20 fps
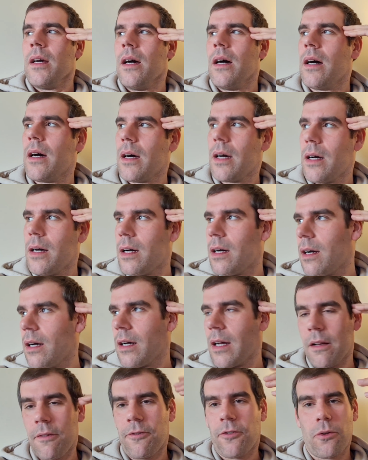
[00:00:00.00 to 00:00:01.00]

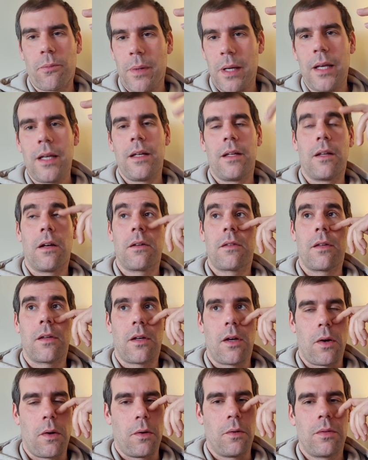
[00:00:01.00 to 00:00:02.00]
And for me, to
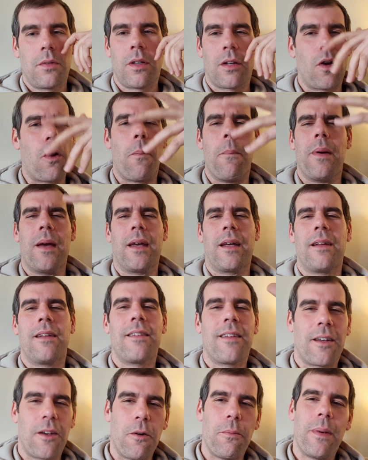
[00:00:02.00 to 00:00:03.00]
go
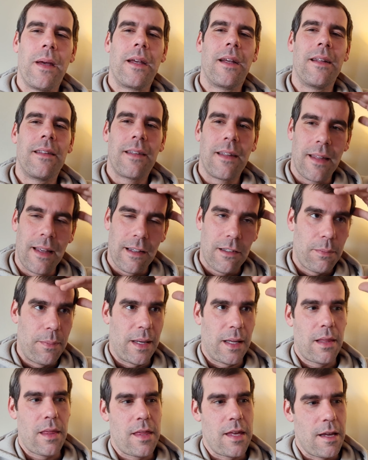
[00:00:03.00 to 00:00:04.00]
big into nice
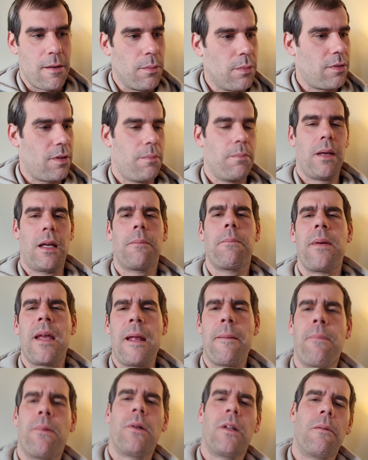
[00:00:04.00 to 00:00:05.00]
big themes and big
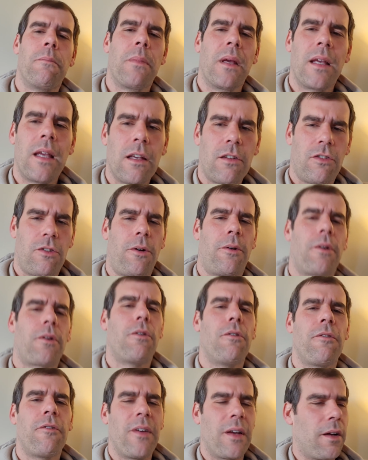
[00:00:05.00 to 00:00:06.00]
people and big
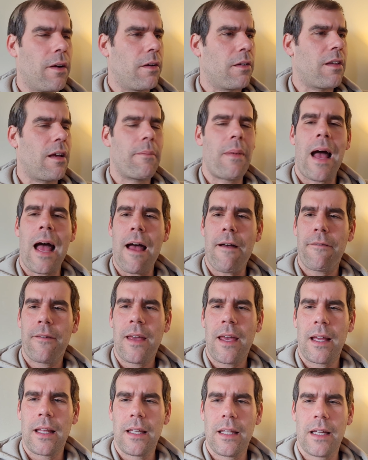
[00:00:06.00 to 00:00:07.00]
historical figures, I'm half
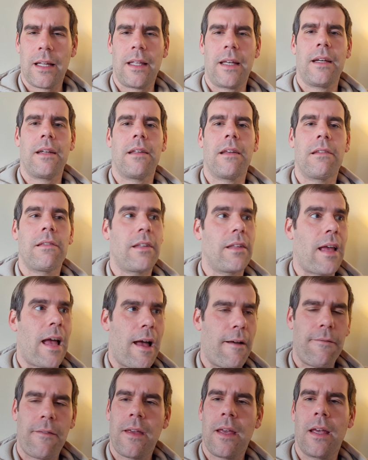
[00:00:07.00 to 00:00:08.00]
King Leonidas and
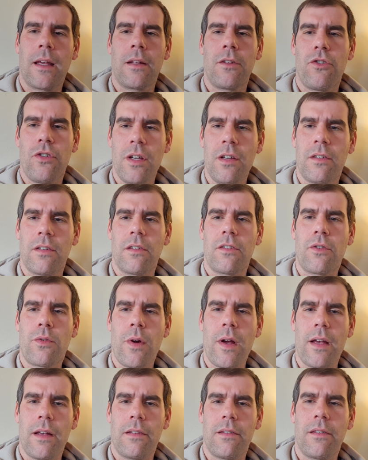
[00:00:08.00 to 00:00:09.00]
half King Jesus
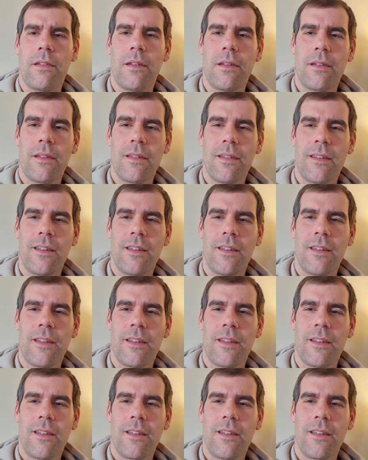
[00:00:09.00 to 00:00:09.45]
Christ,